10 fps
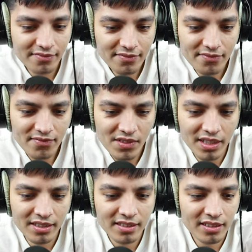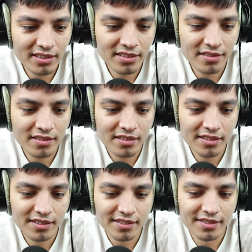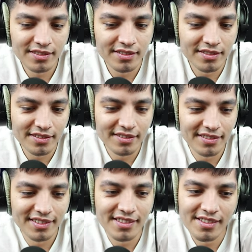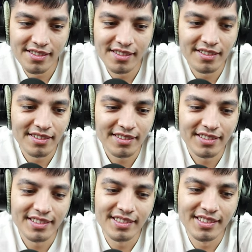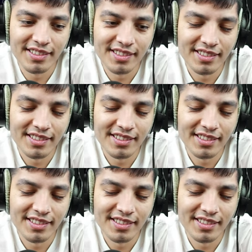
(no one is talking)